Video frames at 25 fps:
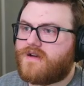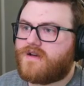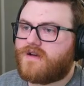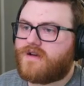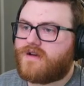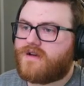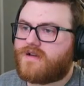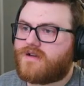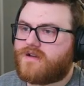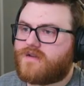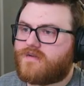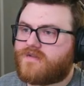
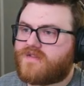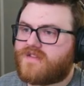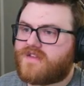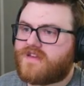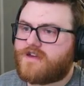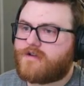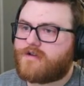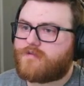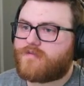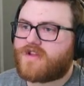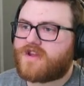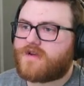Don't see
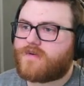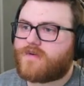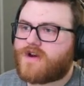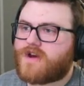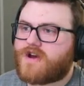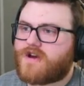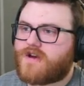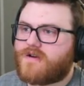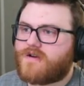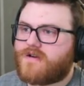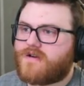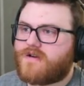him
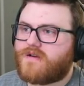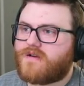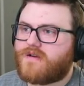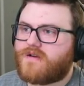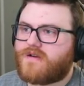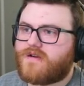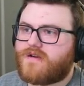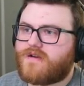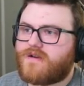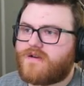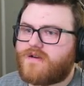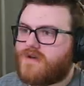anywhere.
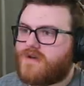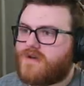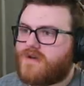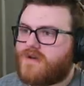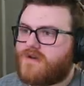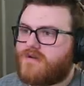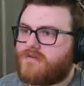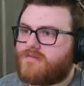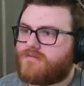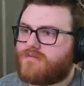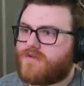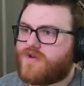
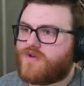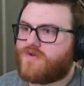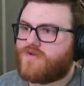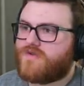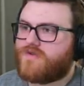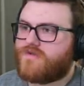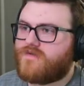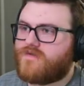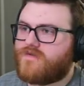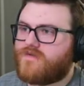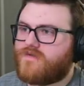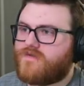
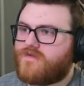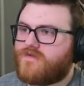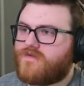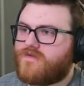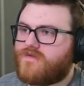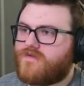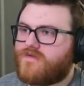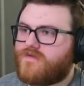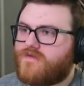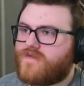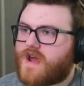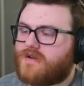Moving
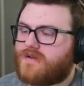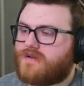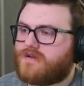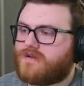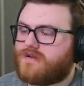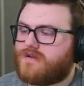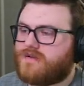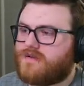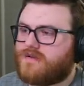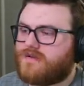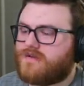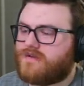on.
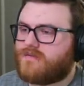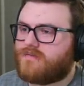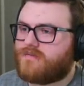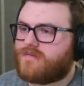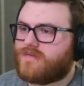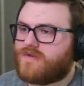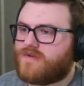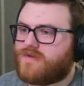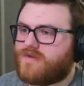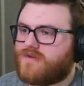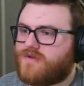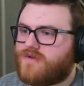
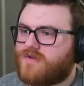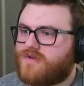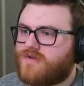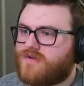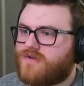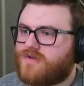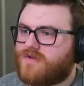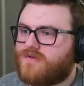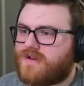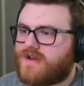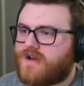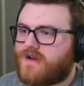
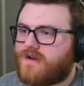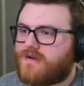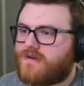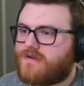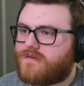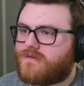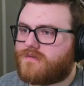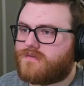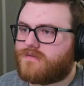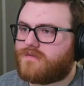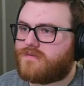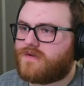Moving
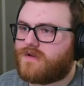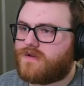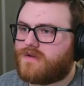on.